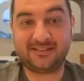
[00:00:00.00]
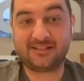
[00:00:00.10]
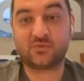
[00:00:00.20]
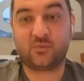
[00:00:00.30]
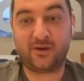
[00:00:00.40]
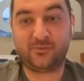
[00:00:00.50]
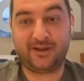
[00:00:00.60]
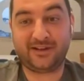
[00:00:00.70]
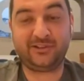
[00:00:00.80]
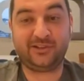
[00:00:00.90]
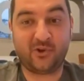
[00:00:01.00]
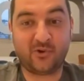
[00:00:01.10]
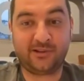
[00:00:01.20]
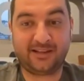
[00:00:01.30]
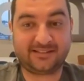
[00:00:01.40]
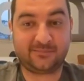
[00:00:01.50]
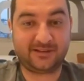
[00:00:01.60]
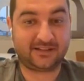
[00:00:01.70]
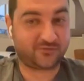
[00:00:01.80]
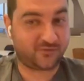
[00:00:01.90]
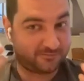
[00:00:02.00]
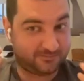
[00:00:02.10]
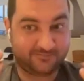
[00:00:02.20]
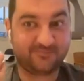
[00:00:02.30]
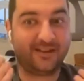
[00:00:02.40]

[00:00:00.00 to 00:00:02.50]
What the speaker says: This is why we actually localized the platform